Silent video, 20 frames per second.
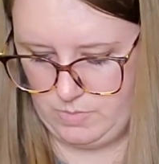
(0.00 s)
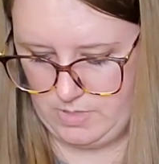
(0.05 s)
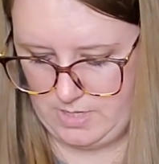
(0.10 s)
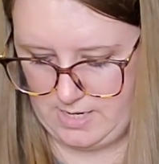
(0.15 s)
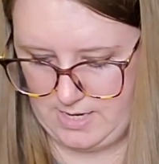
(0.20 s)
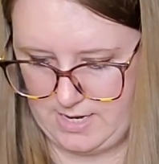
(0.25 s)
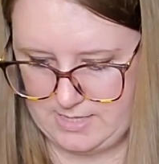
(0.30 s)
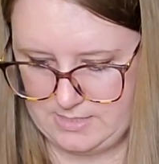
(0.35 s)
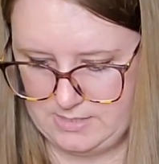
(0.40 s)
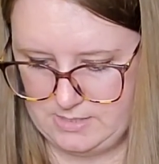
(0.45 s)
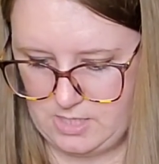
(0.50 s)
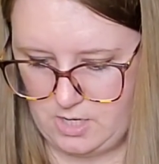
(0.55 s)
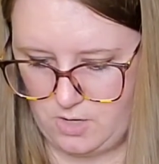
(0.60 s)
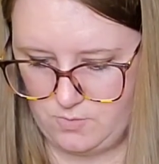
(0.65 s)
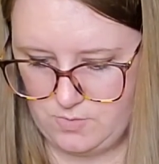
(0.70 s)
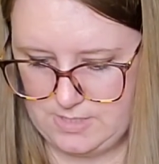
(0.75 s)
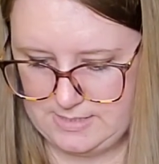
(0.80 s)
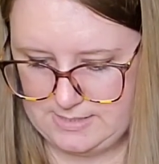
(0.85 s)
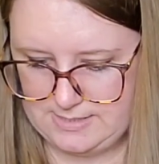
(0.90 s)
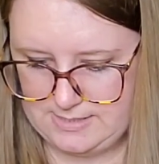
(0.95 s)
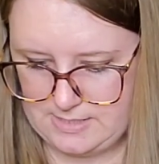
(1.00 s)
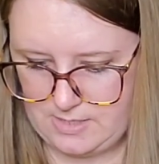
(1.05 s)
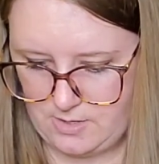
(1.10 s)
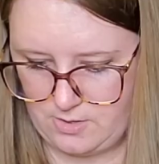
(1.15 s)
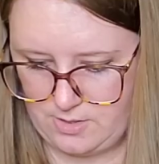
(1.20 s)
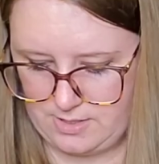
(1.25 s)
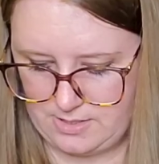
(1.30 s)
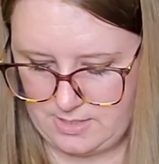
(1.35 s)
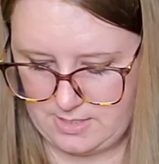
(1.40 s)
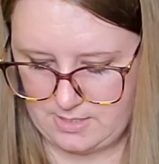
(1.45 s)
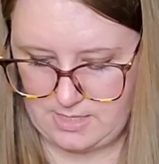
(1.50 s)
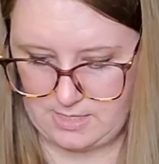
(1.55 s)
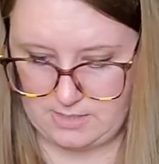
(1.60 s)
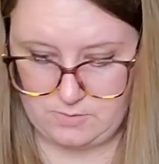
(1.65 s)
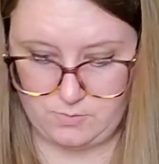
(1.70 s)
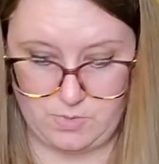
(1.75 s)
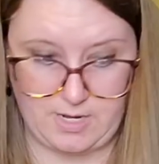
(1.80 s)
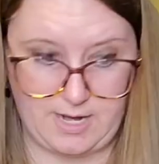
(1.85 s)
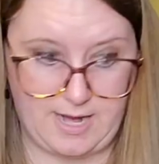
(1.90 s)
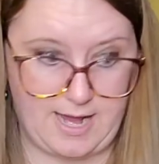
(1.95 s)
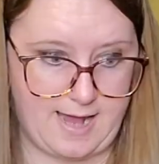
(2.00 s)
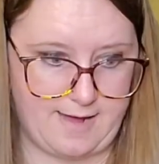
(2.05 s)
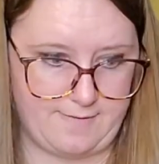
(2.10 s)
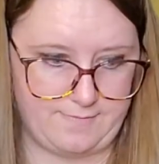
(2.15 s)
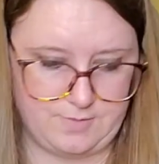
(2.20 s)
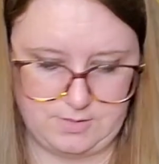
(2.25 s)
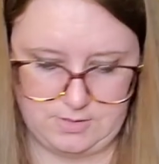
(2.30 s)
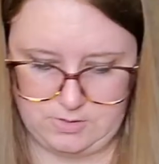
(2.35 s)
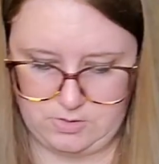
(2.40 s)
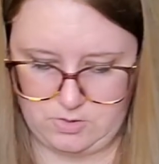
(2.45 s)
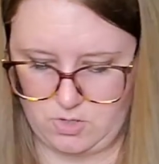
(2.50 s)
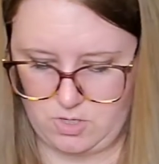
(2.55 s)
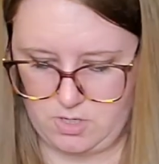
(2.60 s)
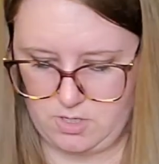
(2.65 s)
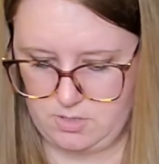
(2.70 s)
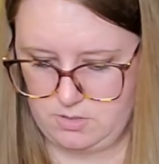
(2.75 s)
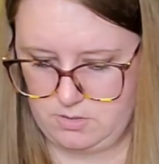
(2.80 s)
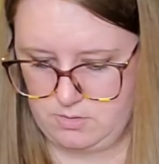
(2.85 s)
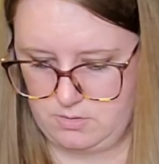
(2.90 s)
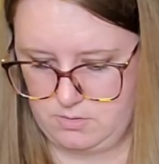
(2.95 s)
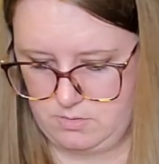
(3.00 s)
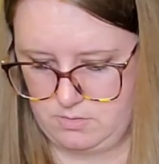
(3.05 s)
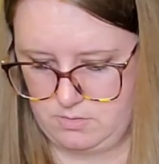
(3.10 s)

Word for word: But I don't necessarily think that's when I have to start.